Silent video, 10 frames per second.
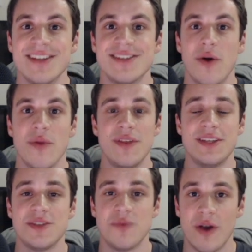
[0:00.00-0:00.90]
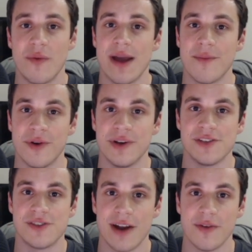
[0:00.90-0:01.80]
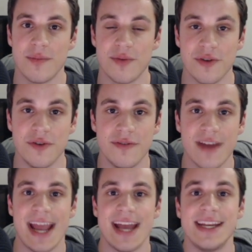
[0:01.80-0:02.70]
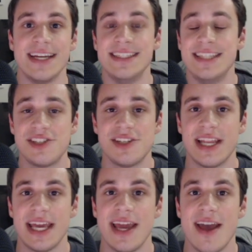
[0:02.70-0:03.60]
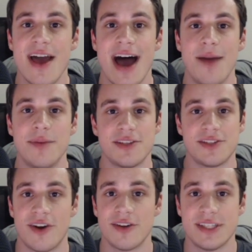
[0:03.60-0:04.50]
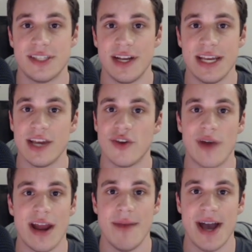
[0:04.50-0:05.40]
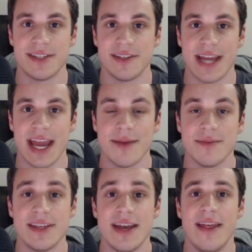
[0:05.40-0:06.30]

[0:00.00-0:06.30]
So this is one way I'm going to try to improve. And additionally, I'm going to start studying Grandmaster games.